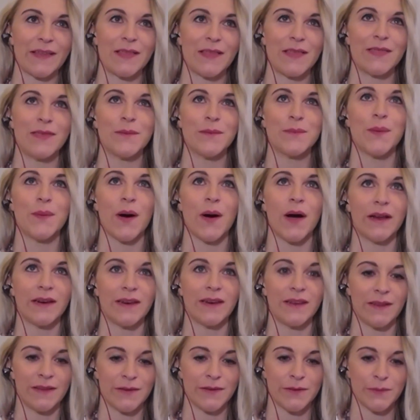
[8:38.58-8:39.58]
the
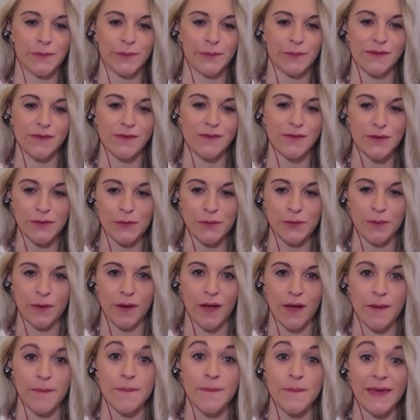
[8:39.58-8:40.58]
body will do
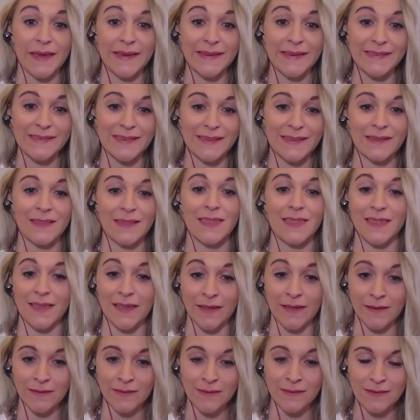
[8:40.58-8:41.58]
amazing
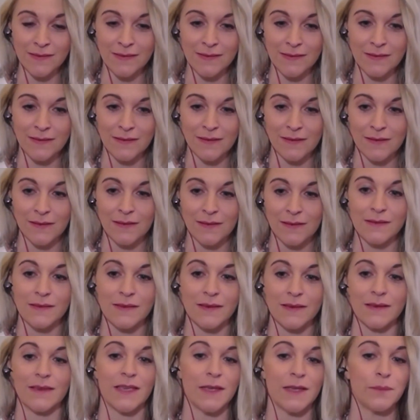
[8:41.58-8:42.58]
things to
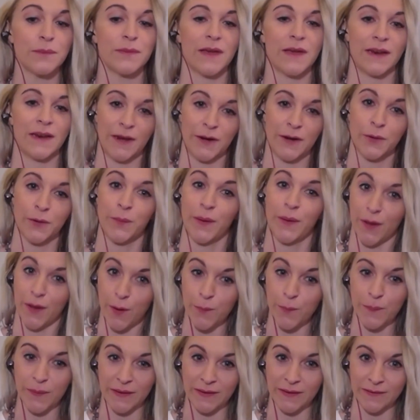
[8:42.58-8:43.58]
keep that airway
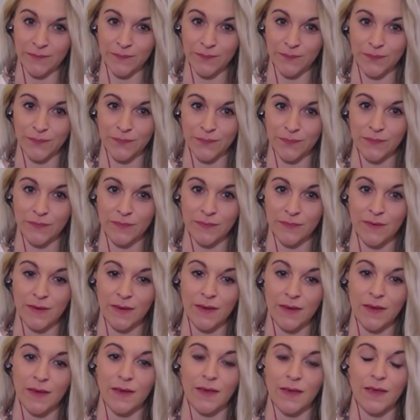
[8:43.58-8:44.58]
open
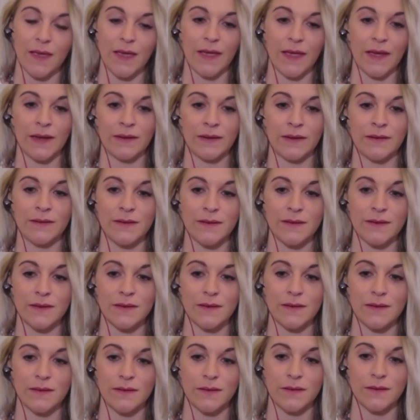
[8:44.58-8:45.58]
and
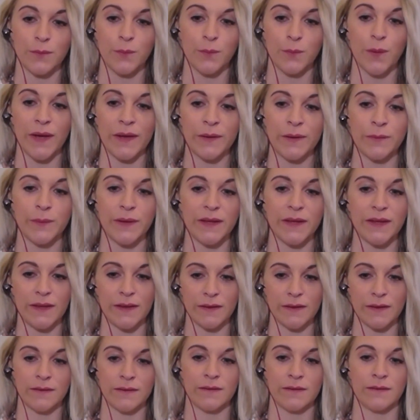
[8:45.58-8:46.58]
when
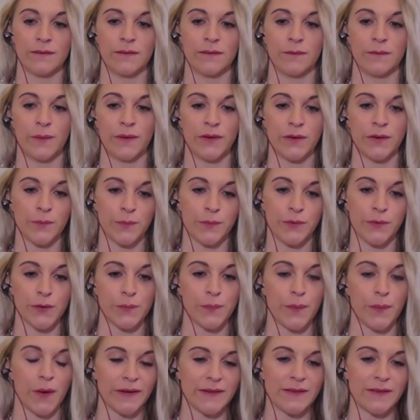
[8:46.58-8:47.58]
we when
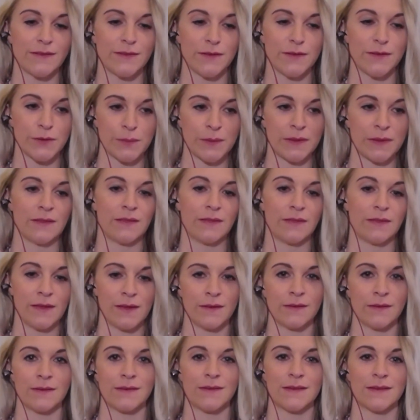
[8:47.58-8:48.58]
your body's doing
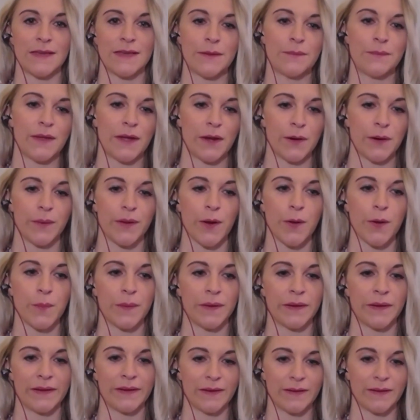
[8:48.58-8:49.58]
things to keep the airway
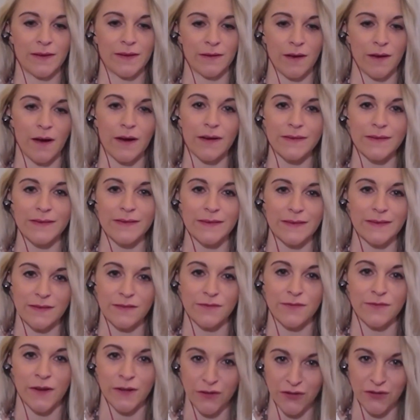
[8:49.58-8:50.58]
open, it can cause
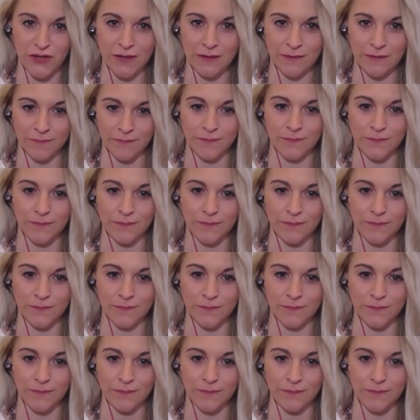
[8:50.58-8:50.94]
dysfunction.